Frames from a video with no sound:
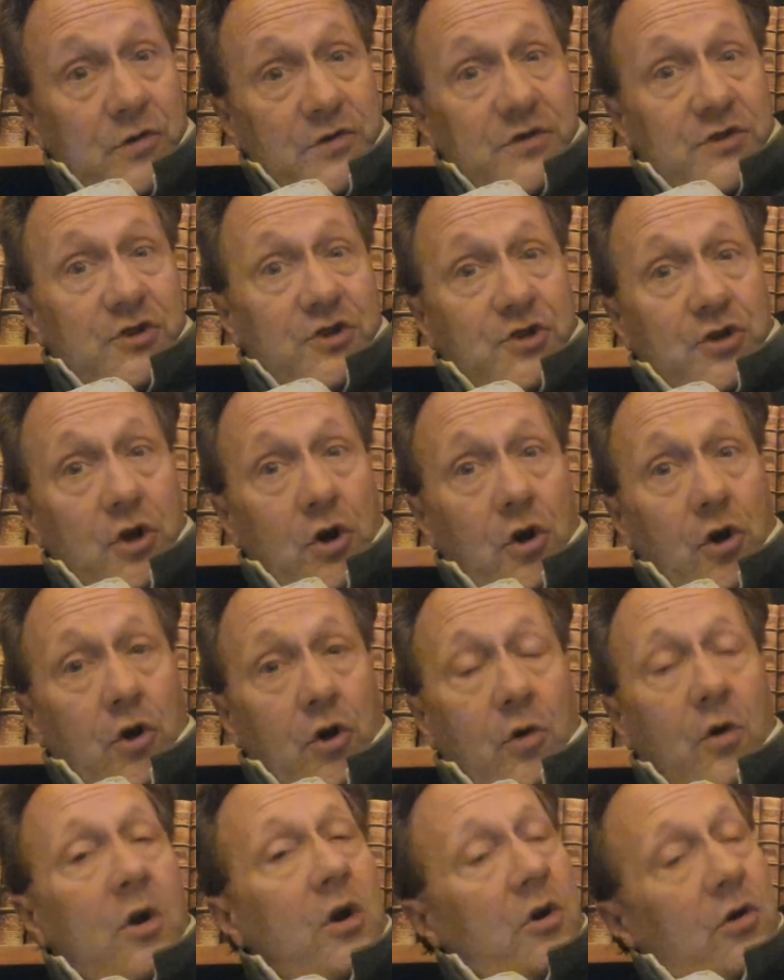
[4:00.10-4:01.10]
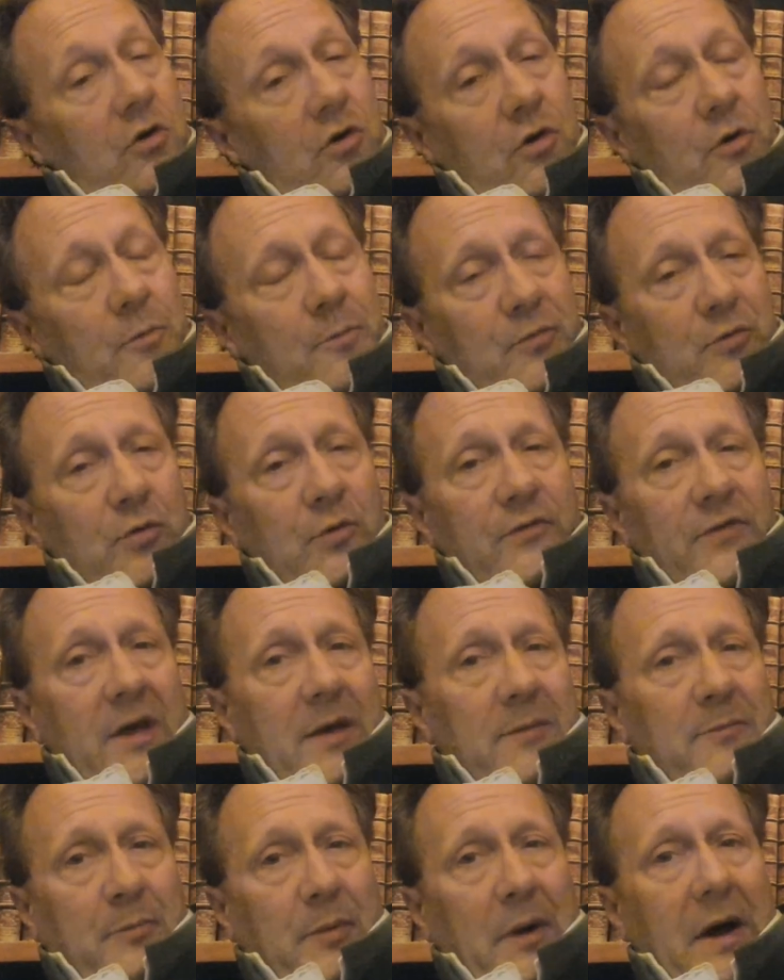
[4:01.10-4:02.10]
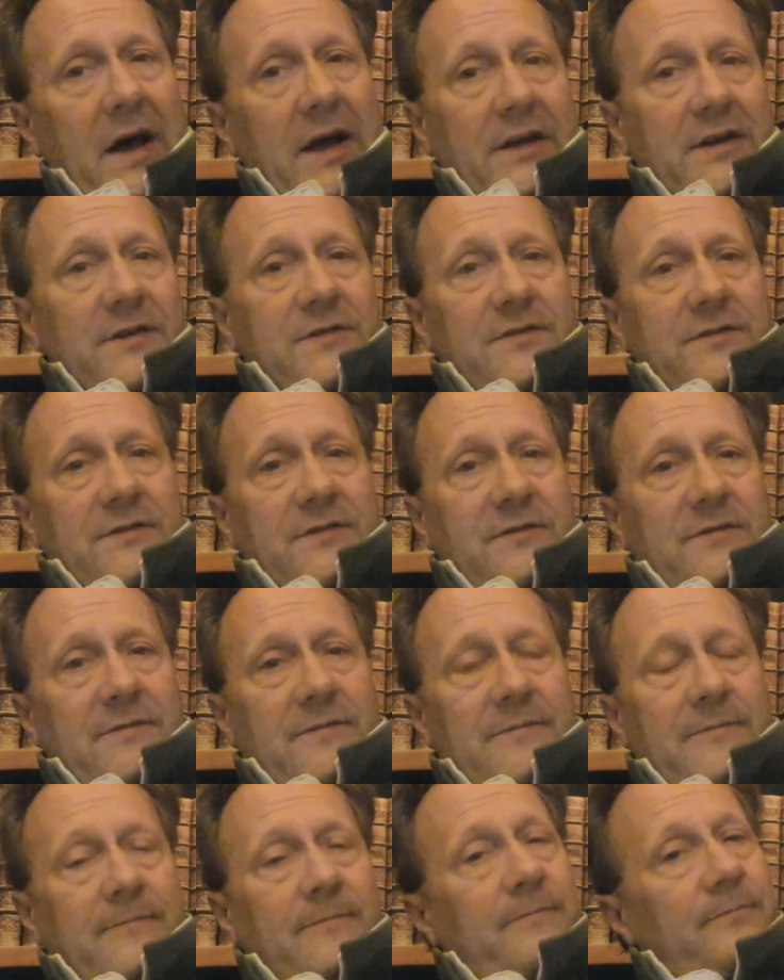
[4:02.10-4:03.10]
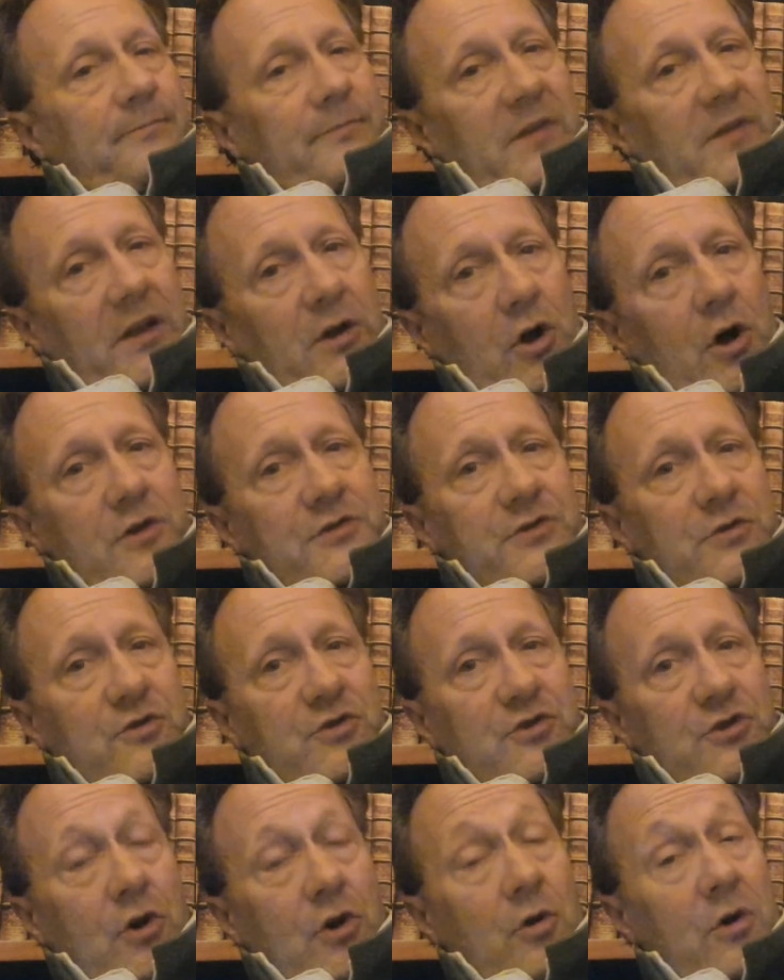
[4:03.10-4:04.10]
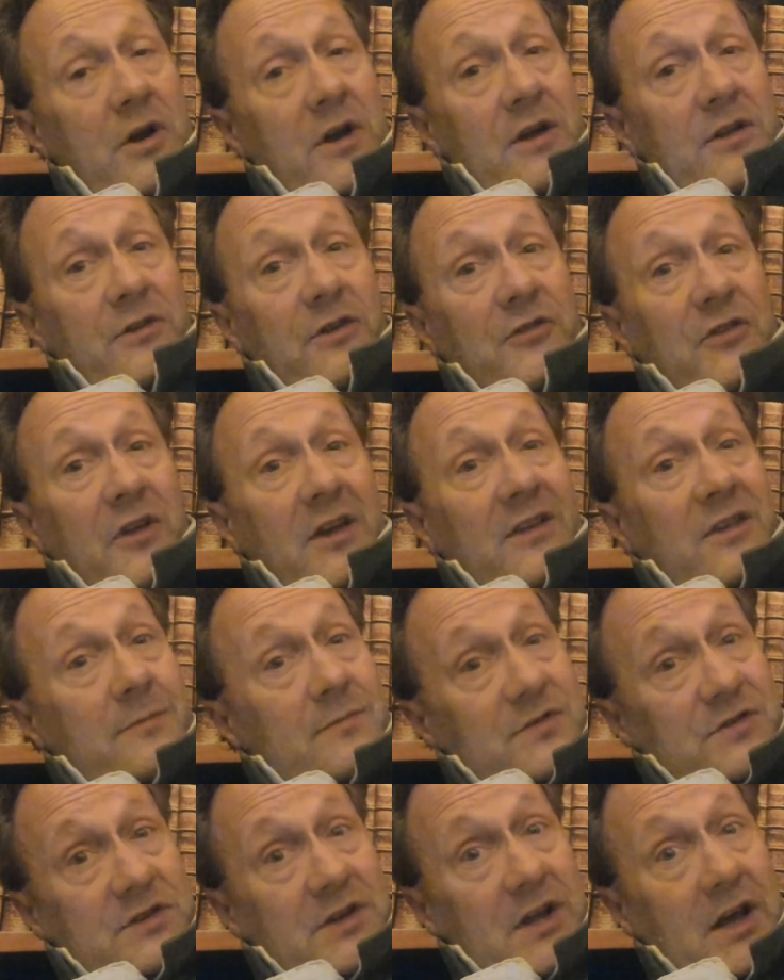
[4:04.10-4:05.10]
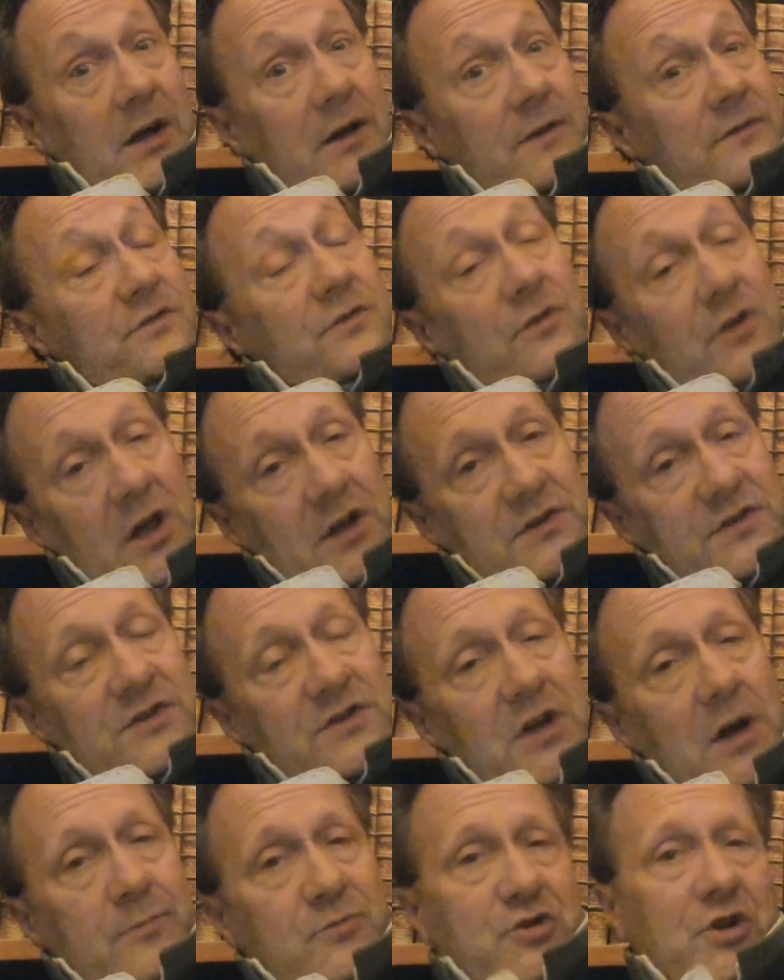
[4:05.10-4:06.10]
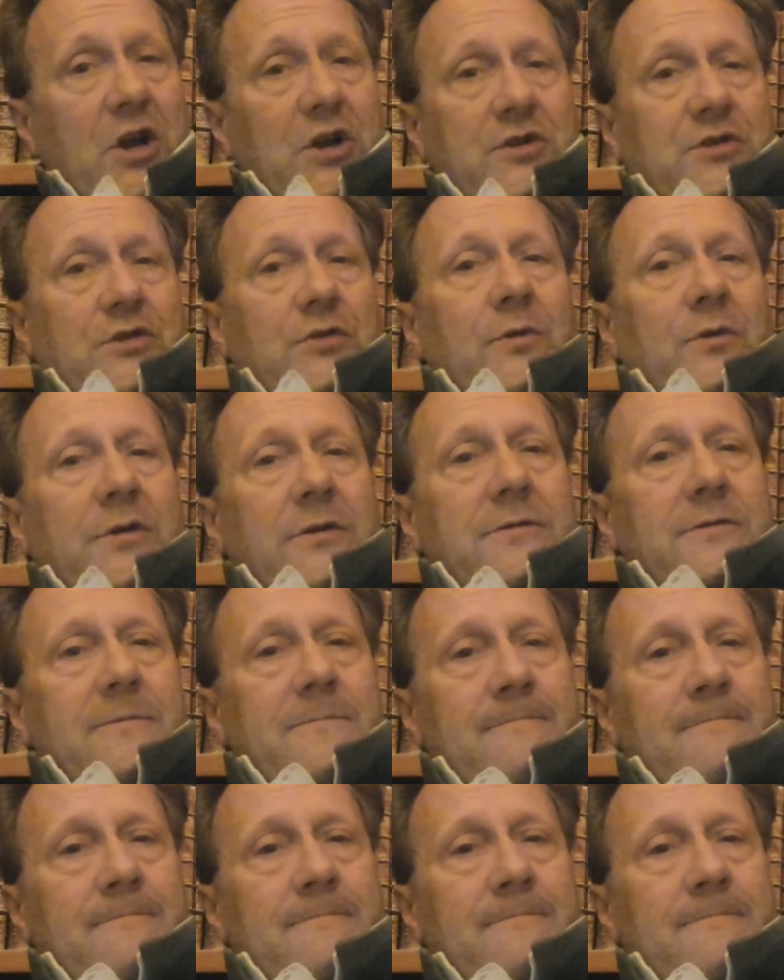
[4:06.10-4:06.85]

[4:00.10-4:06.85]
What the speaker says: show or prove that bias, and also show that they themselves are not subject to it.